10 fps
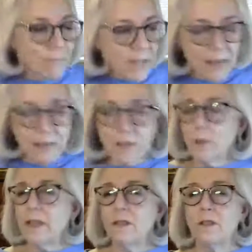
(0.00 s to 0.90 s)
Not the
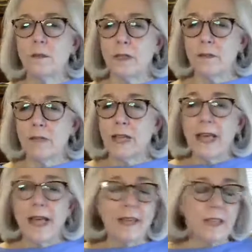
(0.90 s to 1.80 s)
way to do it.
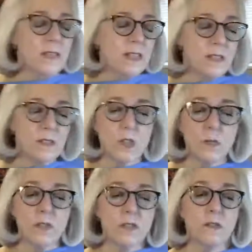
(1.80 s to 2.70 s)
And I've seen
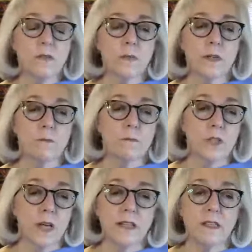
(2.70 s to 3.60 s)
situations where
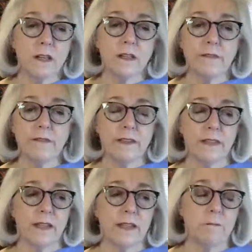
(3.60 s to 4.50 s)
Johnny's on
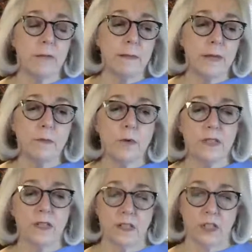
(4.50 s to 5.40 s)
everything and maybe he
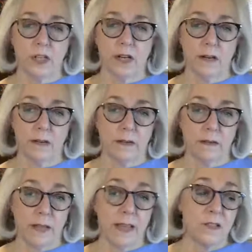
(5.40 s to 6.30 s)
was going to share,
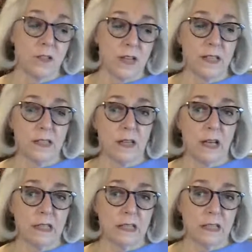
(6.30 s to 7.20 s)
and Johnny
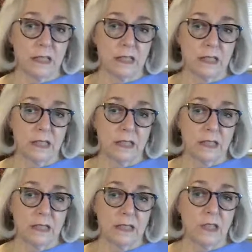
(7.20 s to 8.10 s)
died.
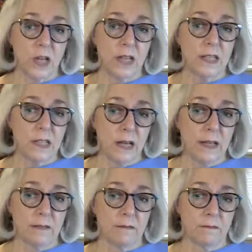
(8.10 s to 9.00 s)
Johnny
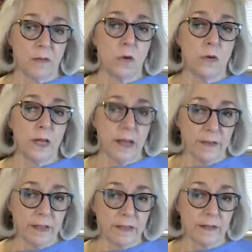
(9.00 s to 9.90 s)
died owning
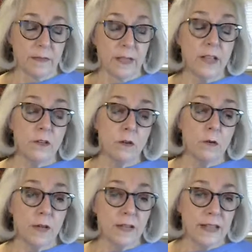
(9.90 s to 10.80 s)
everything. And you know
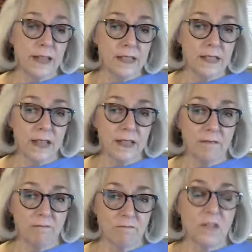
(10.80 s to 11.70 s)
who got that estate?
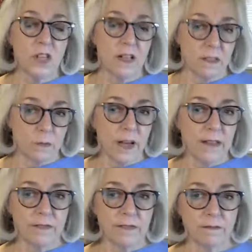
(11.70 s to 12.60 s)
Johnny's
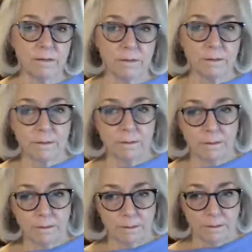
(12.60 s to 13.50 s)
wife.
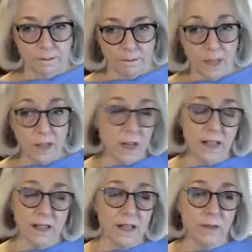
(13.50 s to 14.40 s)
Because
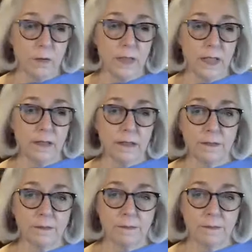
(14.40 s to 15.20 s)
Johnny didn't have a will either.